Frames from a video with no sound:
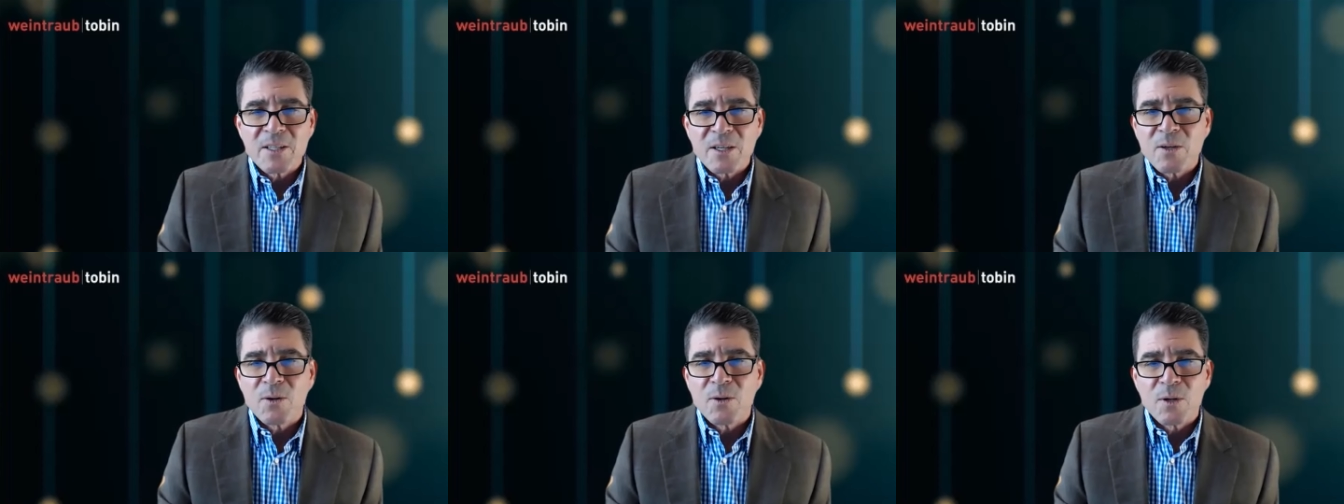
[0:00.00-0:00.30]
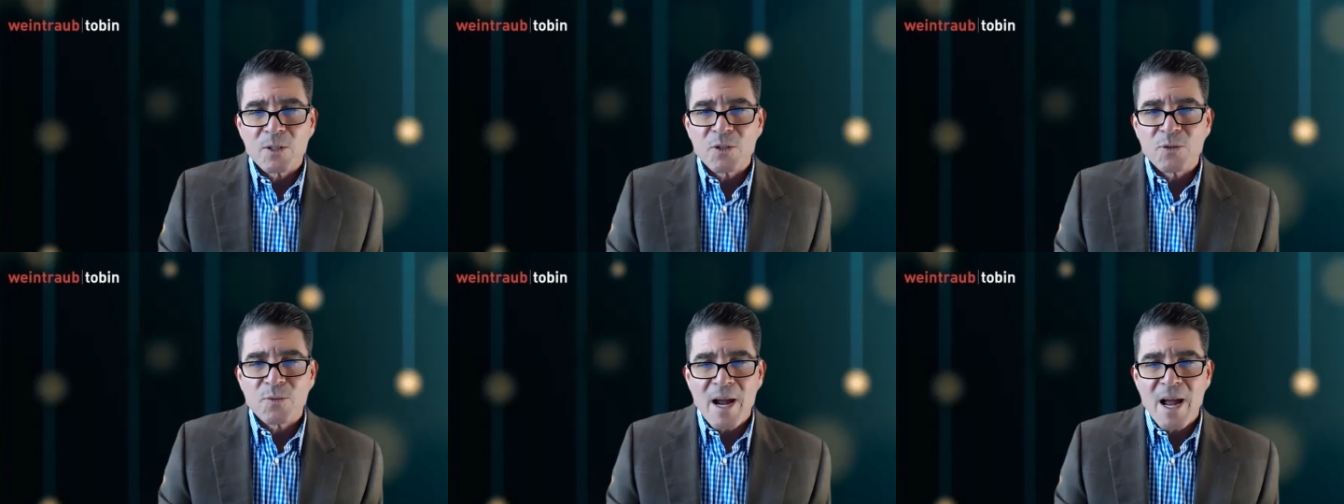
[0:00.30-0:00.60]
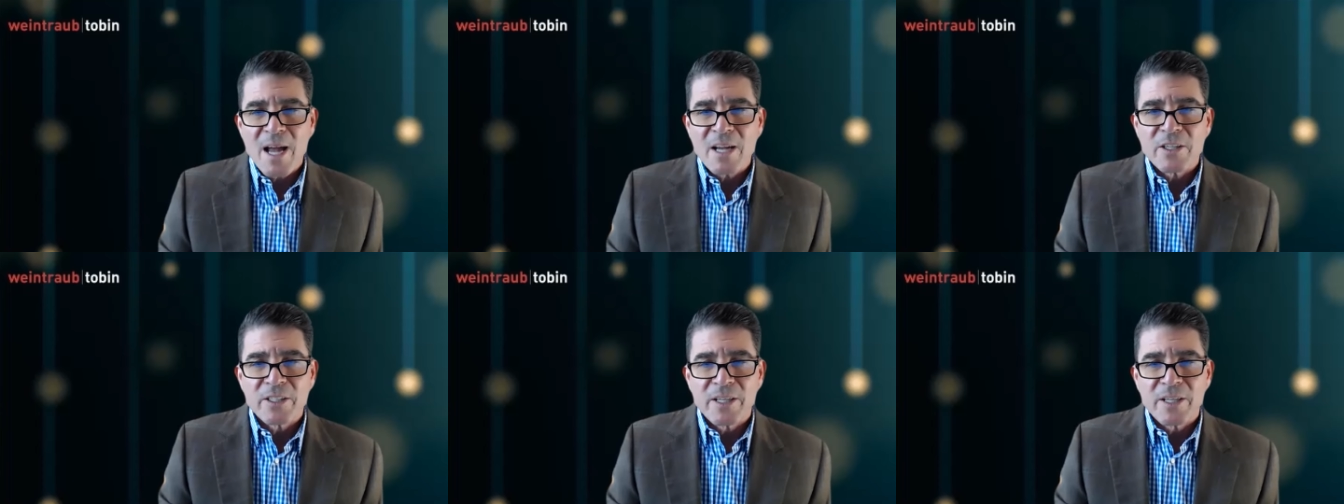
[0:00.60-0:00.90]
the court's
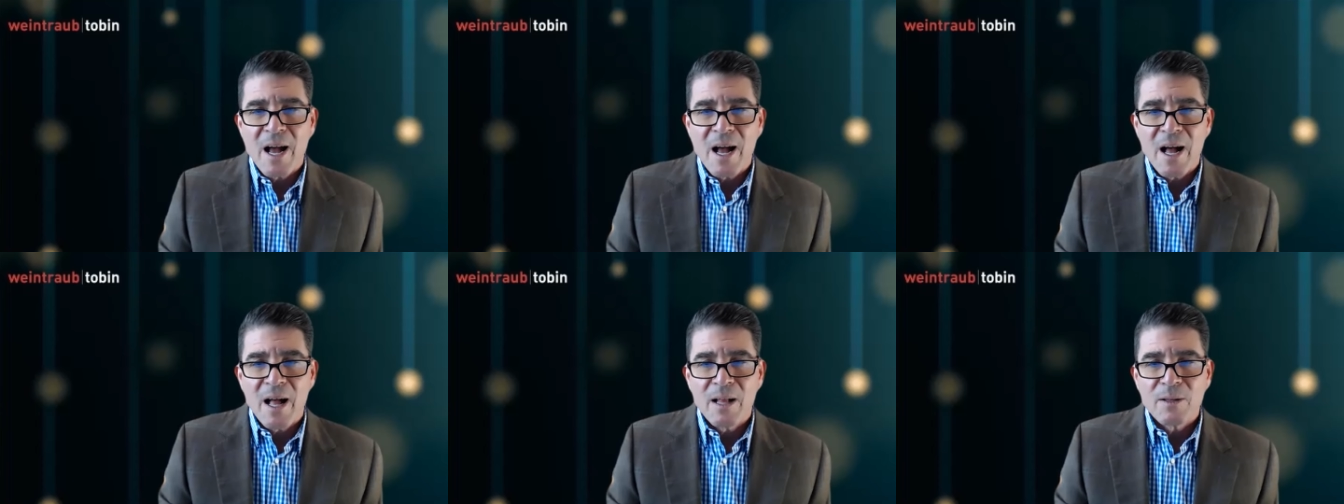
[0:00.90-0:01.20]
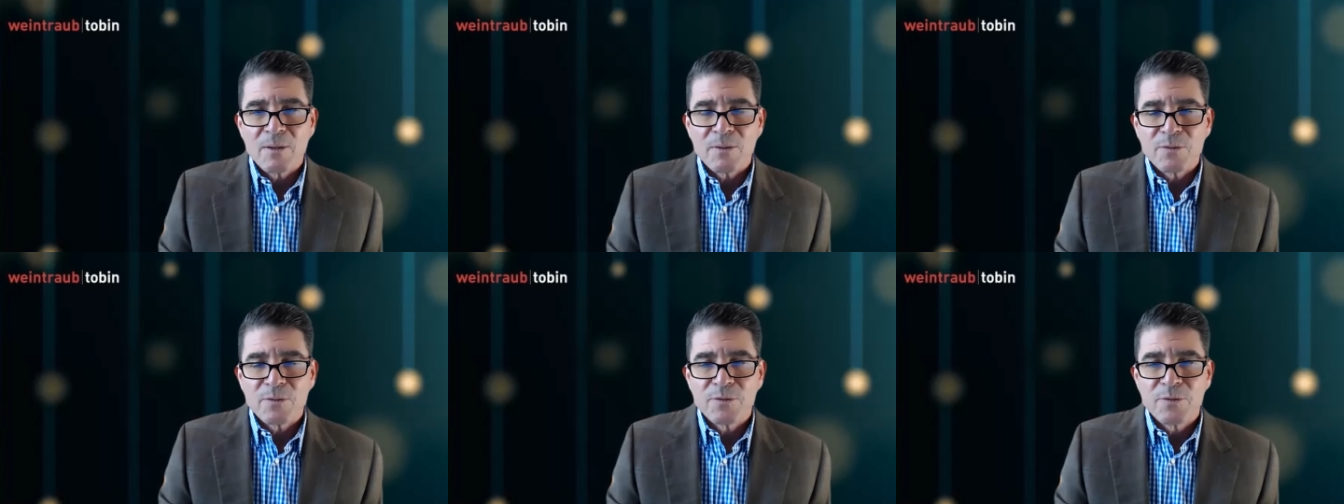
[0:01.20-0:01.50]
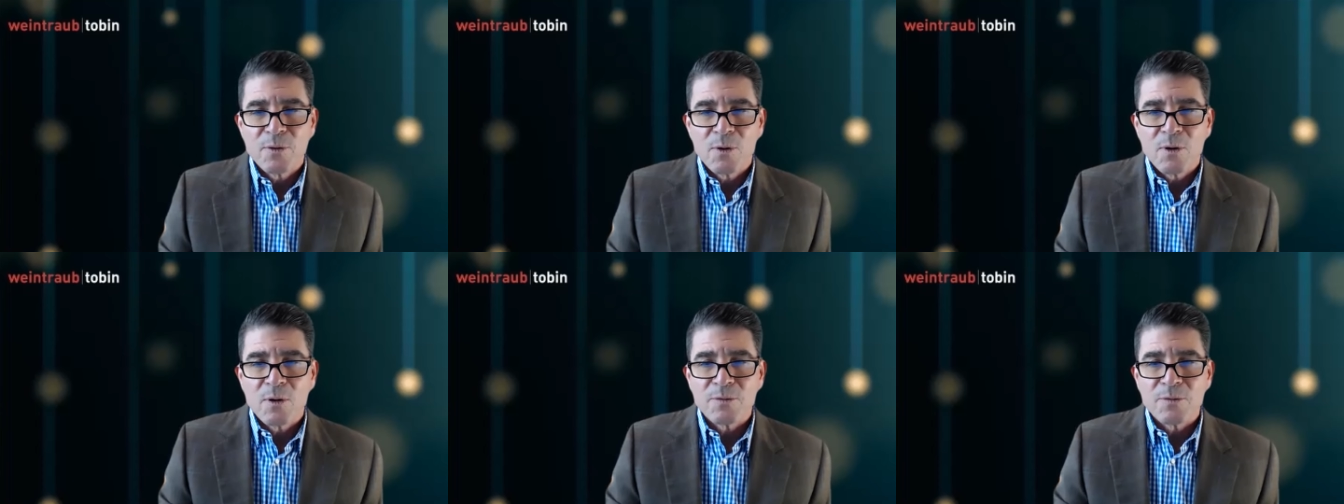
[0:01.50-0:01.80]
rationale
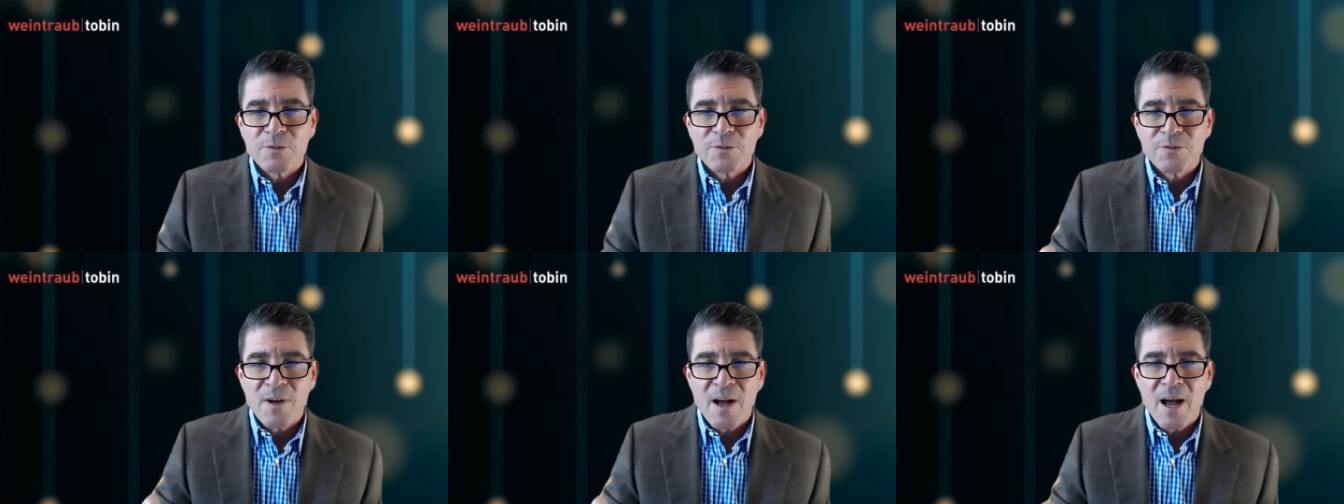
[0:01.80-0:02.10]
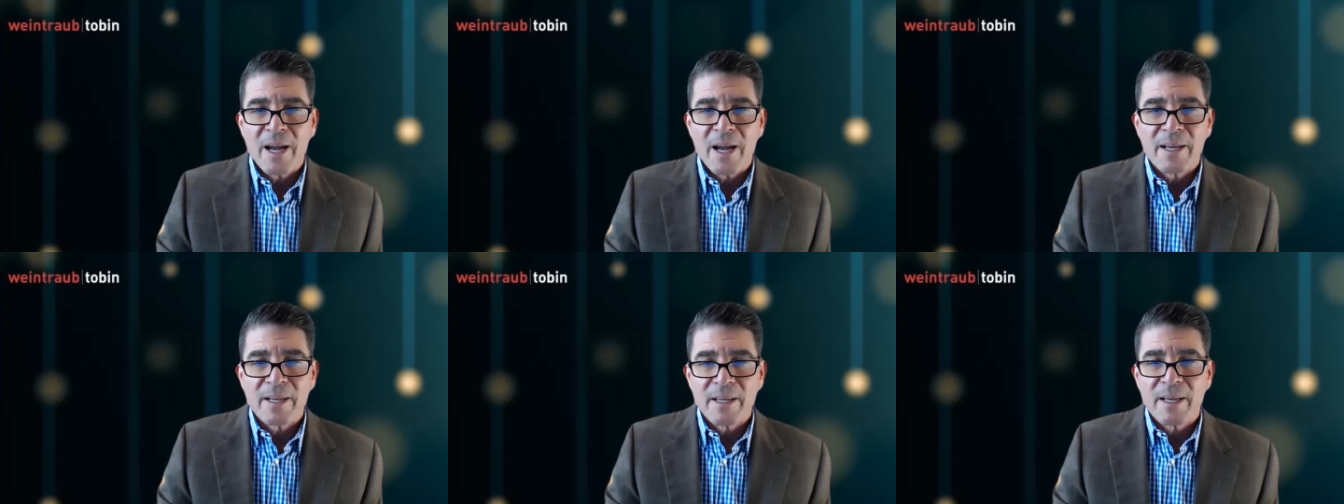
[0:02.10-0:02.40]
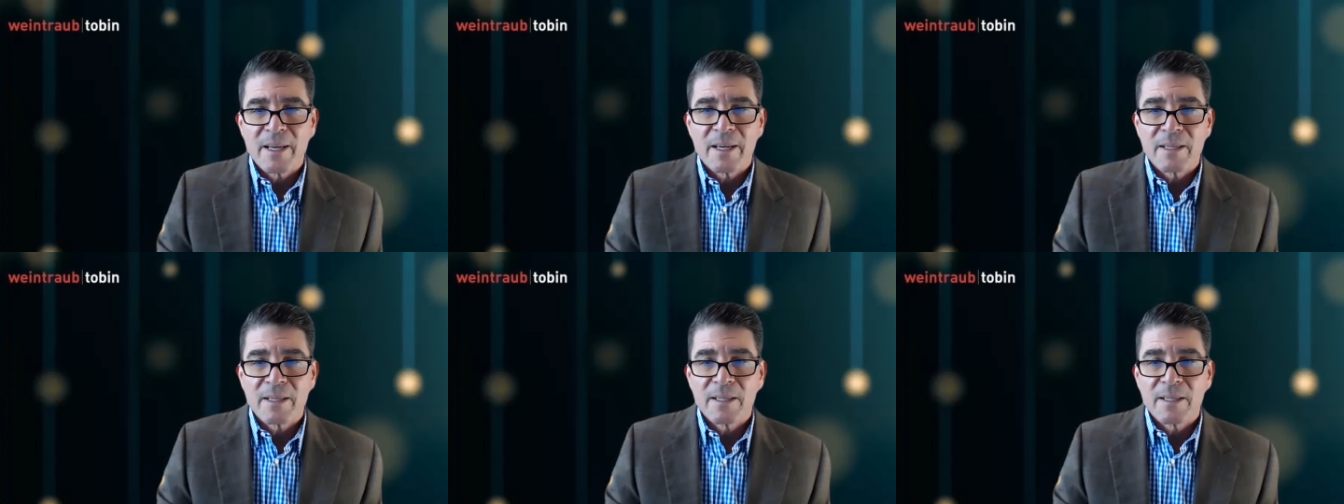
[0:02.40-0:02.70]
for
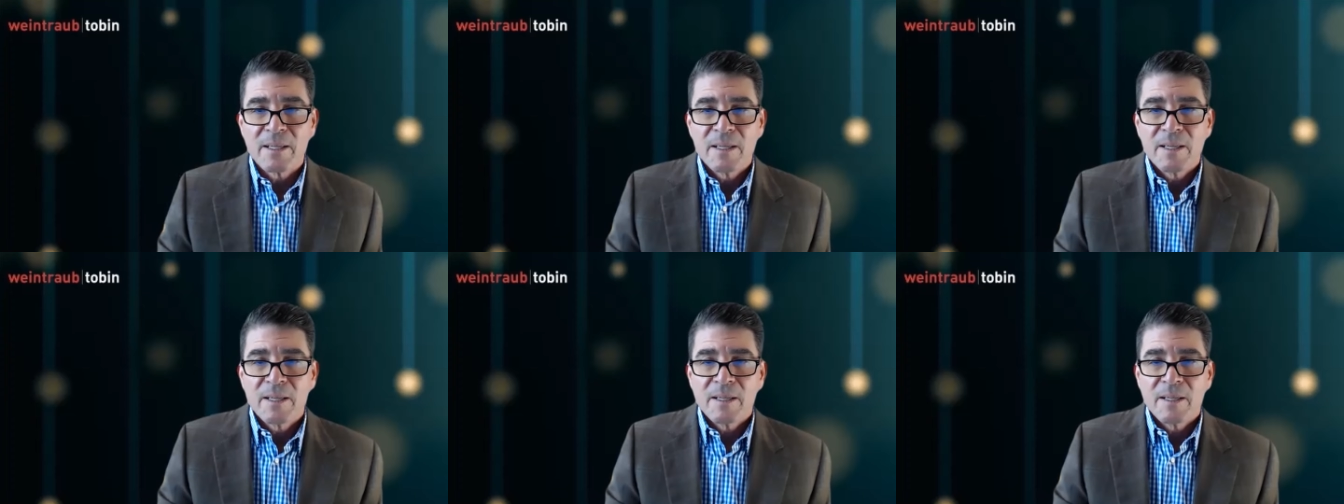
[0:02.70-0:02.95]
finding